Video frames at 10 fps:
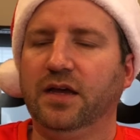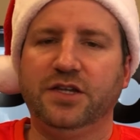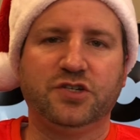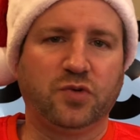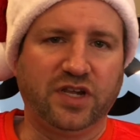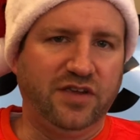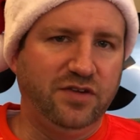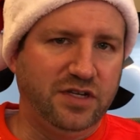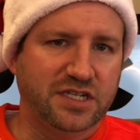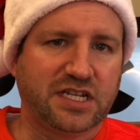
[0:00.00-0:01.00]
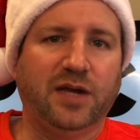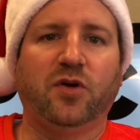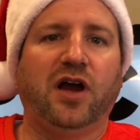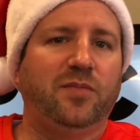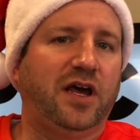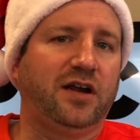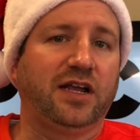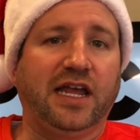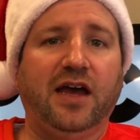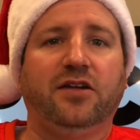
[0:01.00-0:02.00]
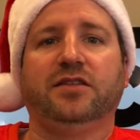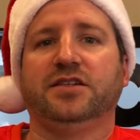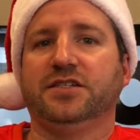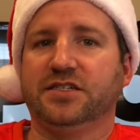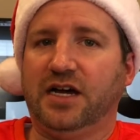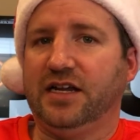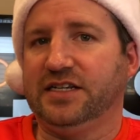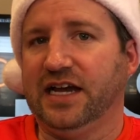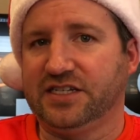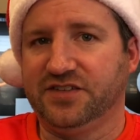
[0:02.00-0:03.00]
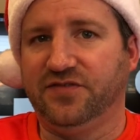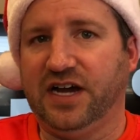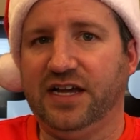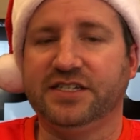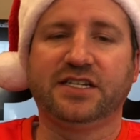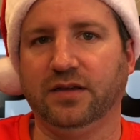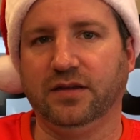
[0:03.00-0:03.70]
Just want to give you a disclaimer, I'm not an accountant. This is not tax advice.